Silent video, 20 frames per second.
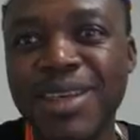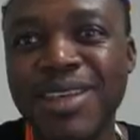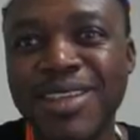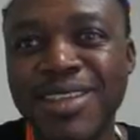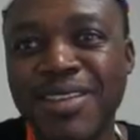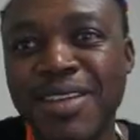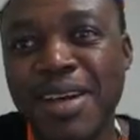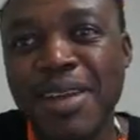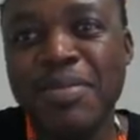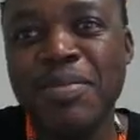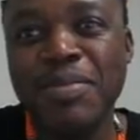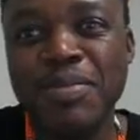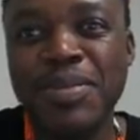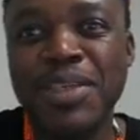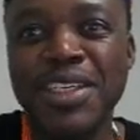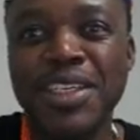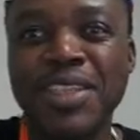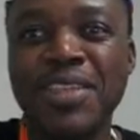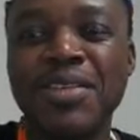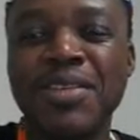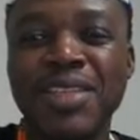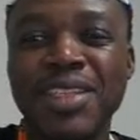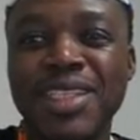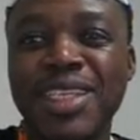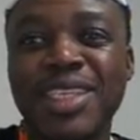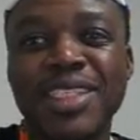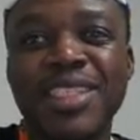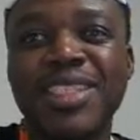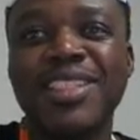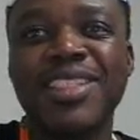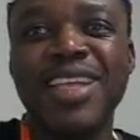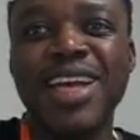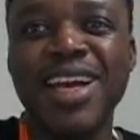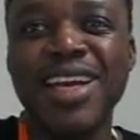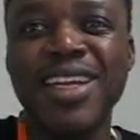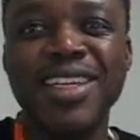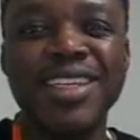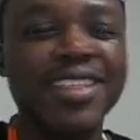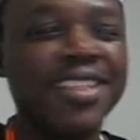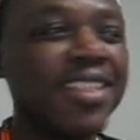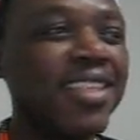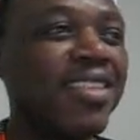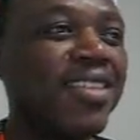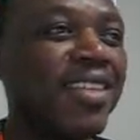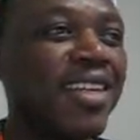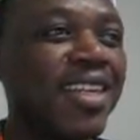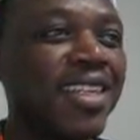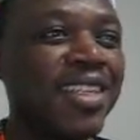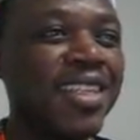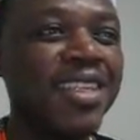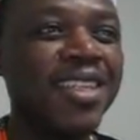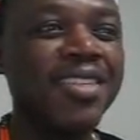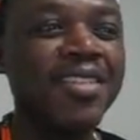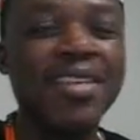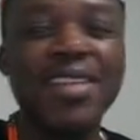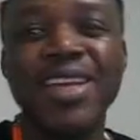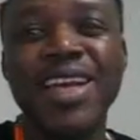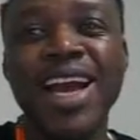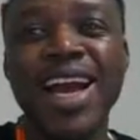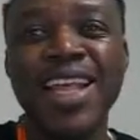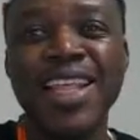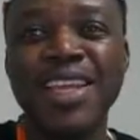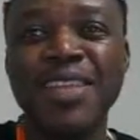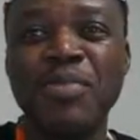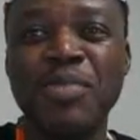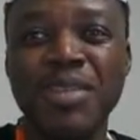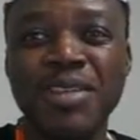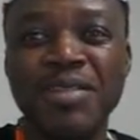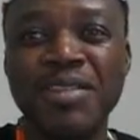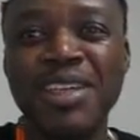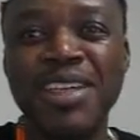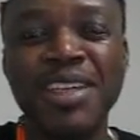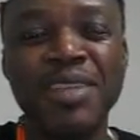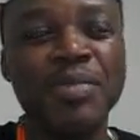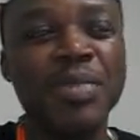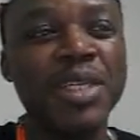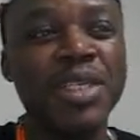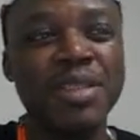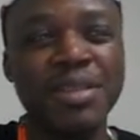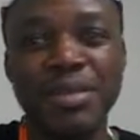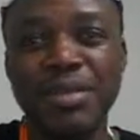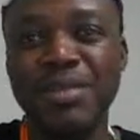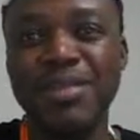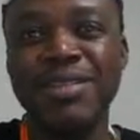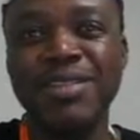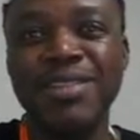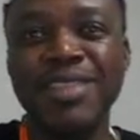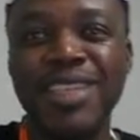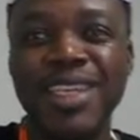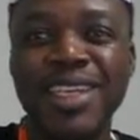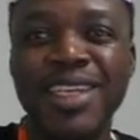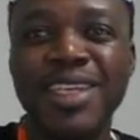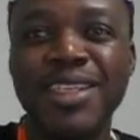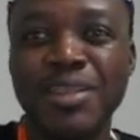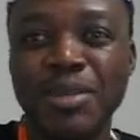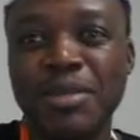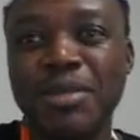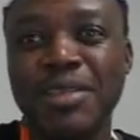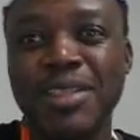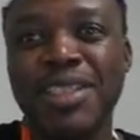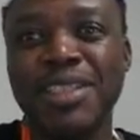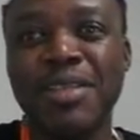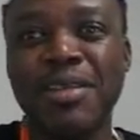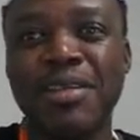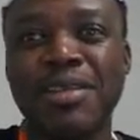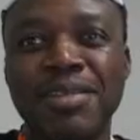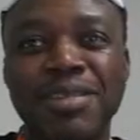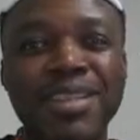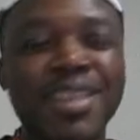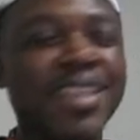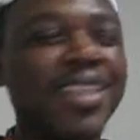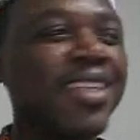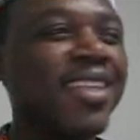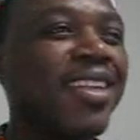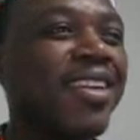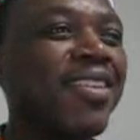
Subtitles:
I'm pretty new in this. I just started. And you're the guy that motivated me to do this sort of thing.